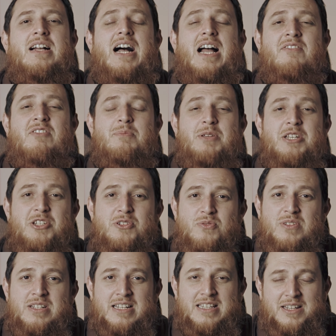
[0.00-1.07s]
I will meet
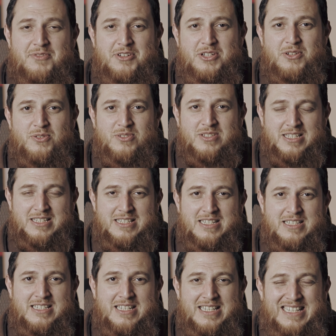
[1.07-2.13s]
you in another video. Till
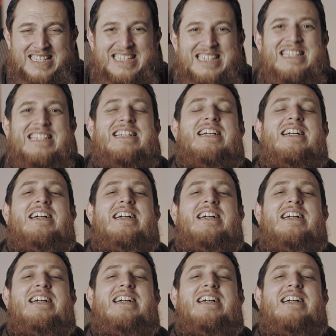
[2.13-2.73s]
then, take care.